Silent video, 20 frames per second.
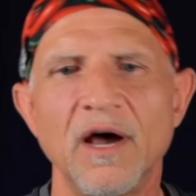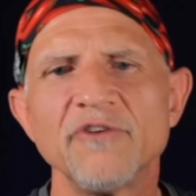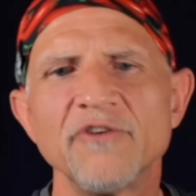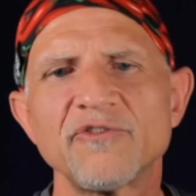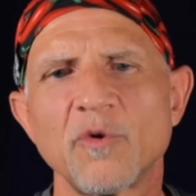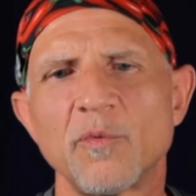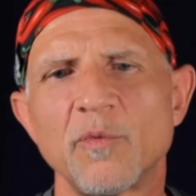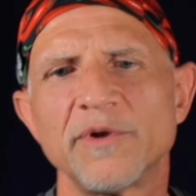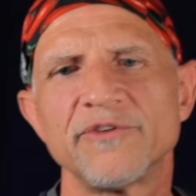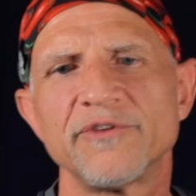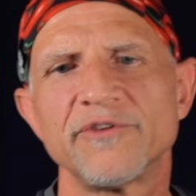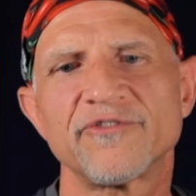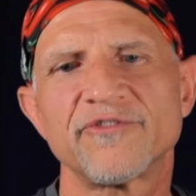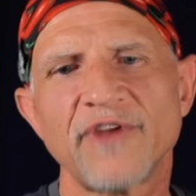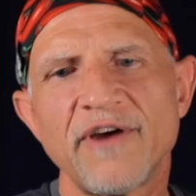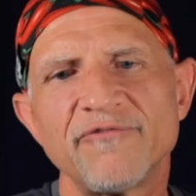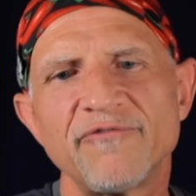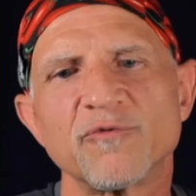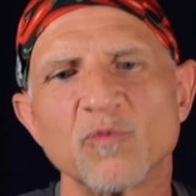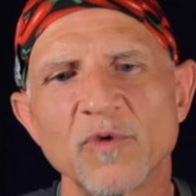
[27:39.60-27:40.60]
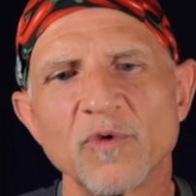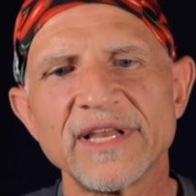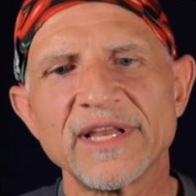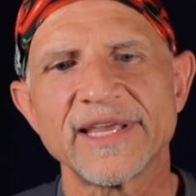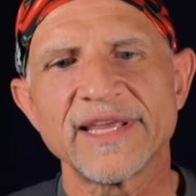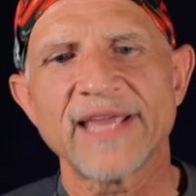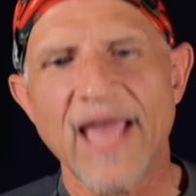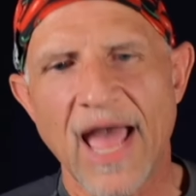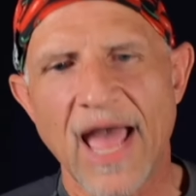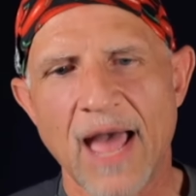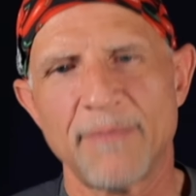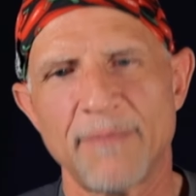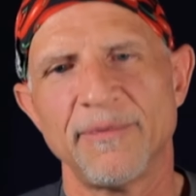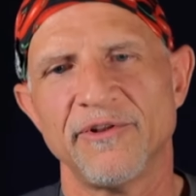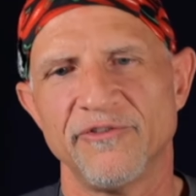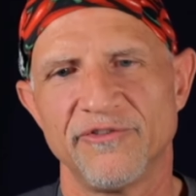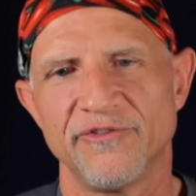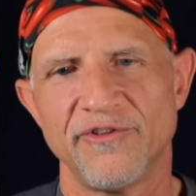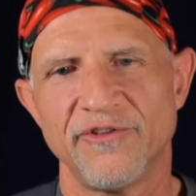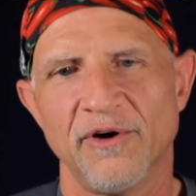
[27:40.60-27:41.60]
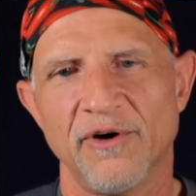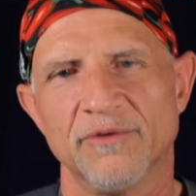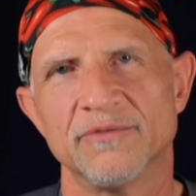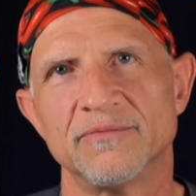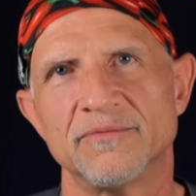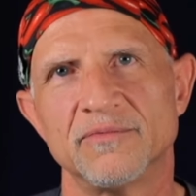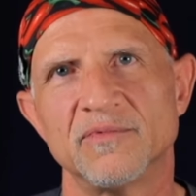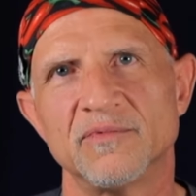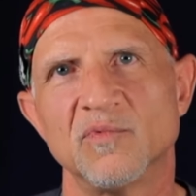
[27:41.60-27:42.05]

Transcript: So when stuff really happens, though,